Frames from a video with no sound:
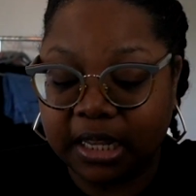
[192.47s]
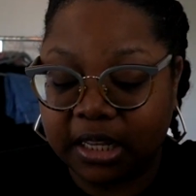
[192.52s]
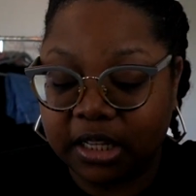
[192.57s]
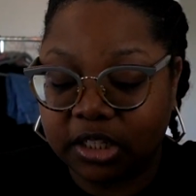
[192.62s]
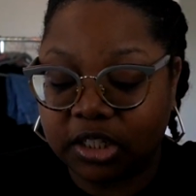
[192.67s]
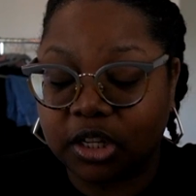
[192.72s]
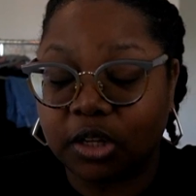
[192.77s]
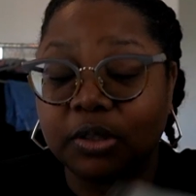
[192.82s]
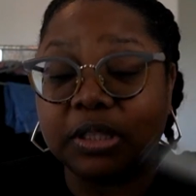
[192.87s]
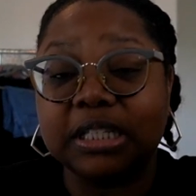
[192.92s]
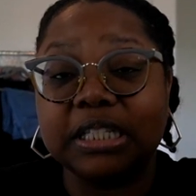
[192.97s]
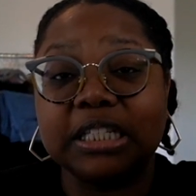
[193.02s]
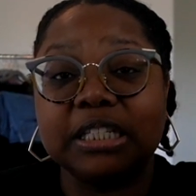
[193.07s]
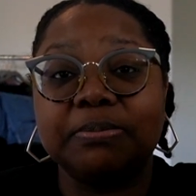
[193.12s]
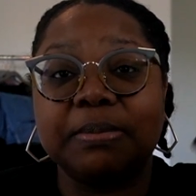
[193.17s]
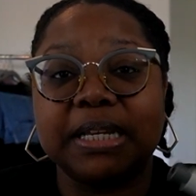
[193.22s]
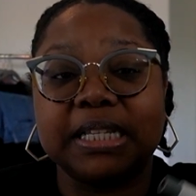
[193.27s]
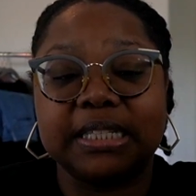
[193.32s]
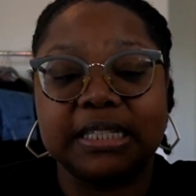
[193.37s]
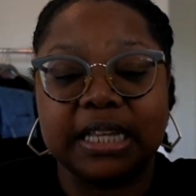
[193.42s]
So this is
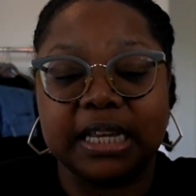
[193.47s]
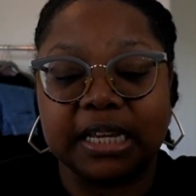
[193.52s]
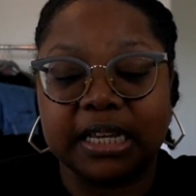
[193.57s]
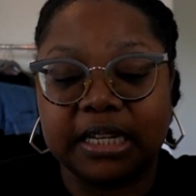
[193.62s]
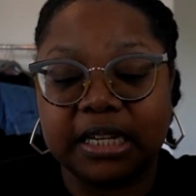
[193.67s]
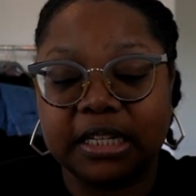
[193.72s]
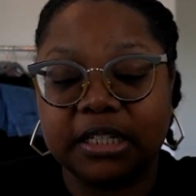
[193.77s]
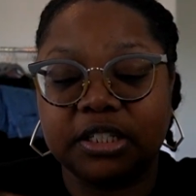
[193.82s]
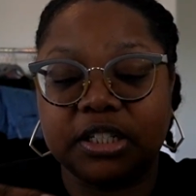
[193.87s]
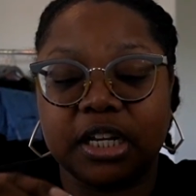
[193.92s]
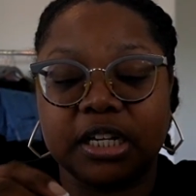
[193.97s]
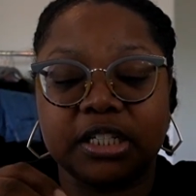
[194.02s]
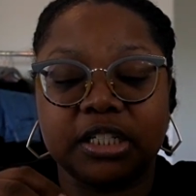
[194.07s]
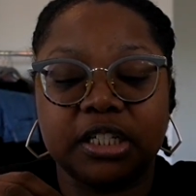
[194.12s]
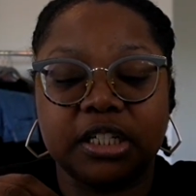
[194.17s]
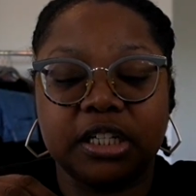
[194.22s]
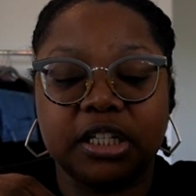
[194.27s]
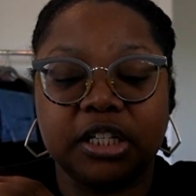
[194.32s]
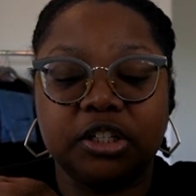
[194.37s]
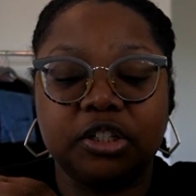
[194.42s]
my second
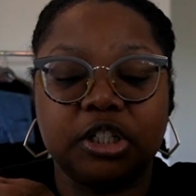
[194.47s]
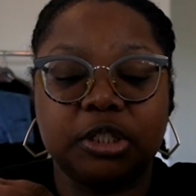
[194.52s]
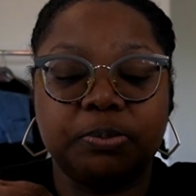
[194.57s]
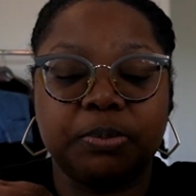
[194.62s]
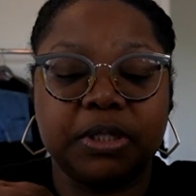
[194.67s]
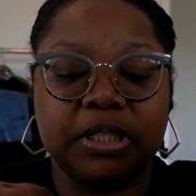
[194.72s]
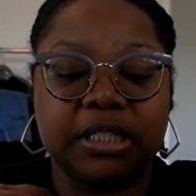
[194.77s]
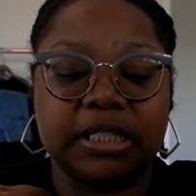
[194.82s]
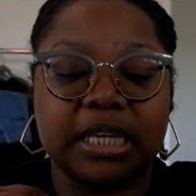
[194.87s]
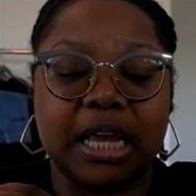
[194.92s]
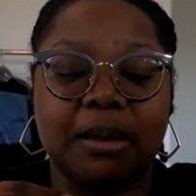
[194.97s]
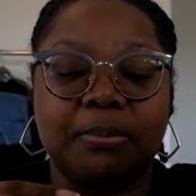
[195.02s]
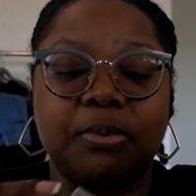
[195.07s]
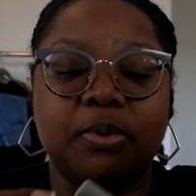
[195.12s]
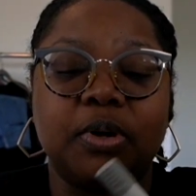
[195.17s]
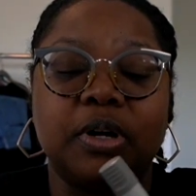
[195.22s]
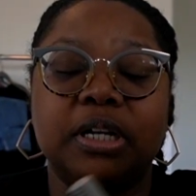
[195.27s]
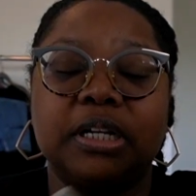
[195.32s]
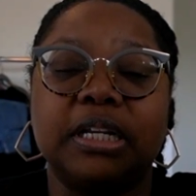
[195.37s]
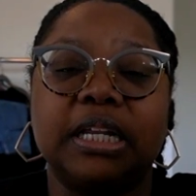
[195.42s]
injection, and you just put the top
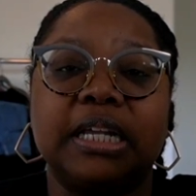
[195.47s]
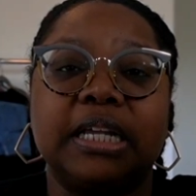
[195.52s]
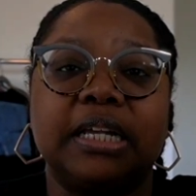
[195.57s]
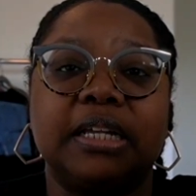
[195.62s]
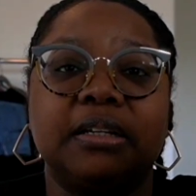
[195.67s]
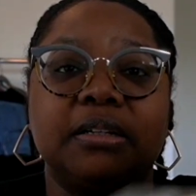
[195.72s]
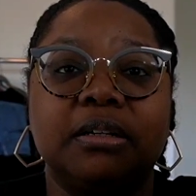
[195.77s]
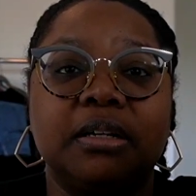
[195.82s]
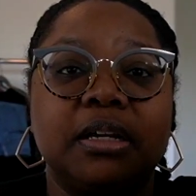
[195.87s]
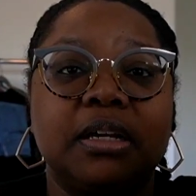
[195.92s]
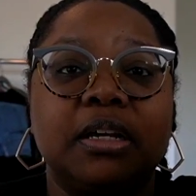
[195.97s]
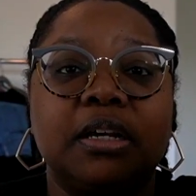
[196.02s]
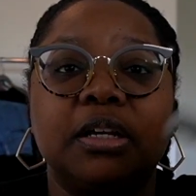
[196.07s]
on and